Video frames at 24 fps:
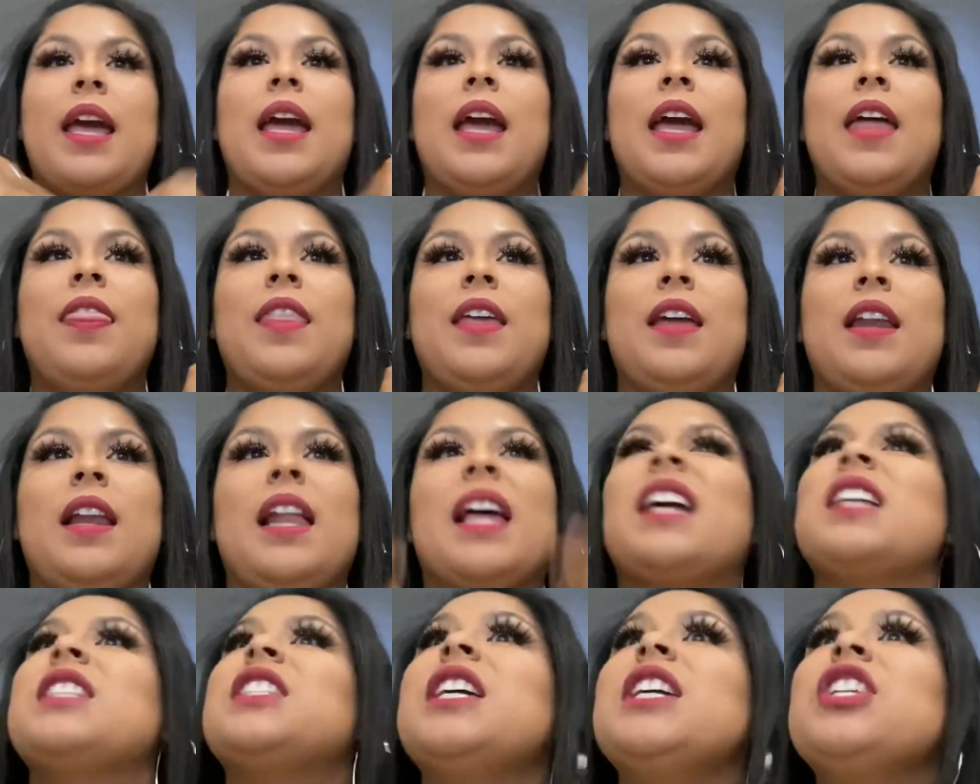And then
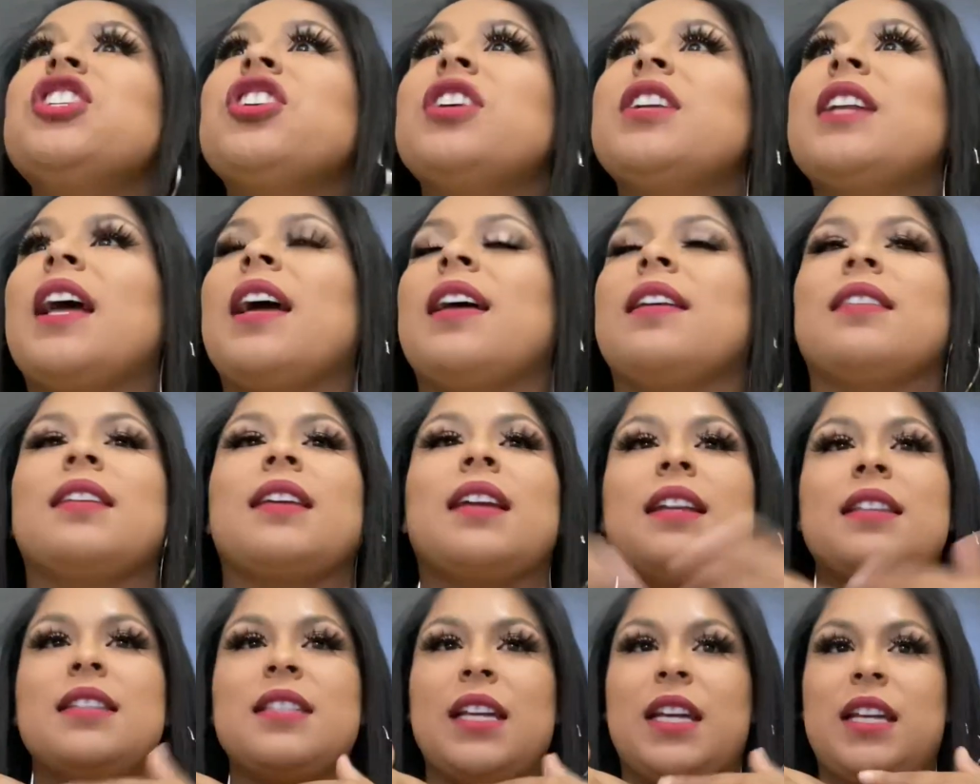like a teacher desk,
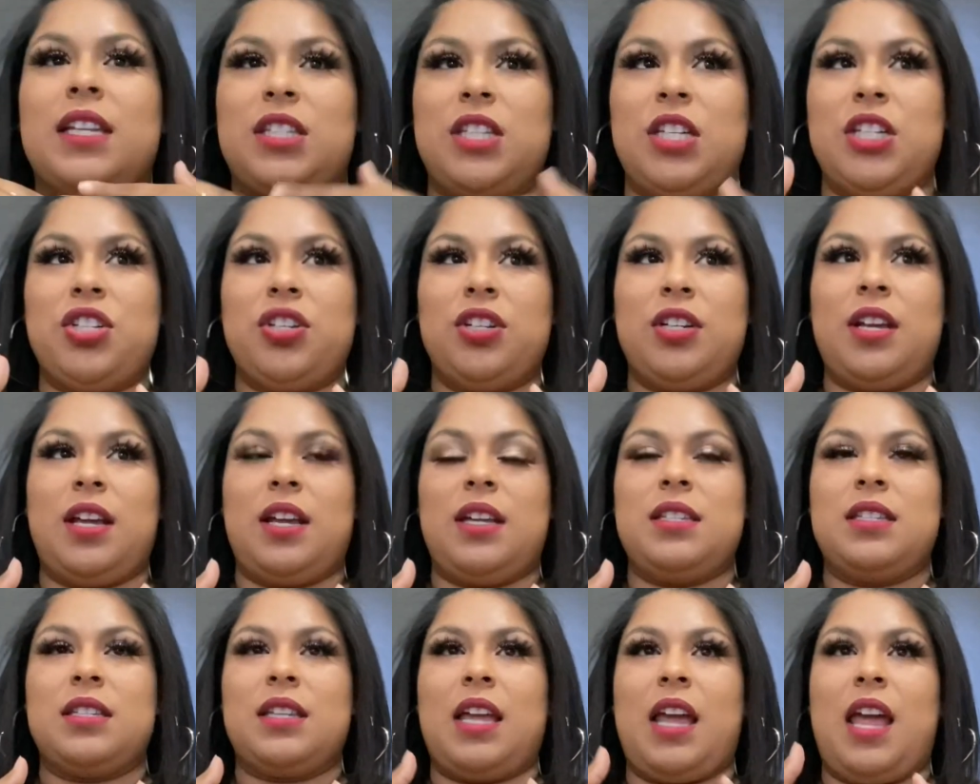it's like a teacher desk,